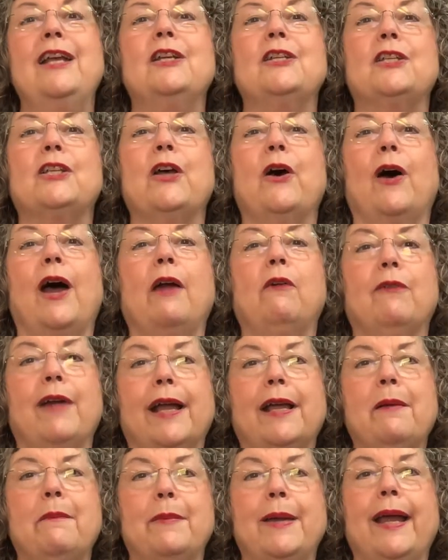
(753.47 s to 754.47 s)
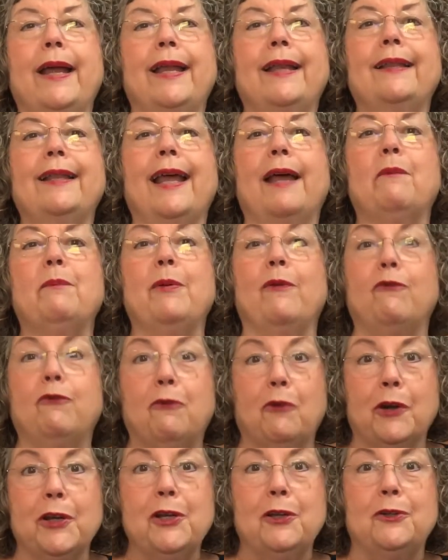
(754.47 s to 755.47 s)
So I recommend that
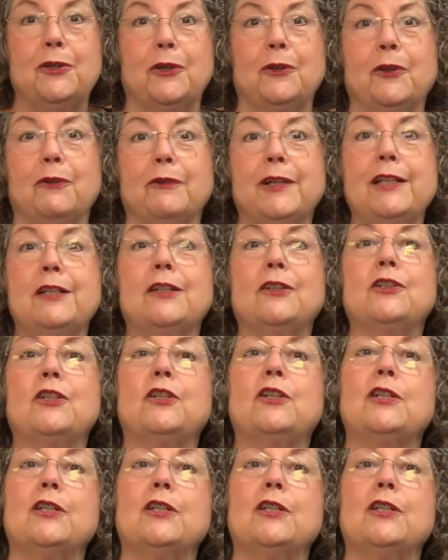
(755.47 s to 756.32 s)
before you do the research,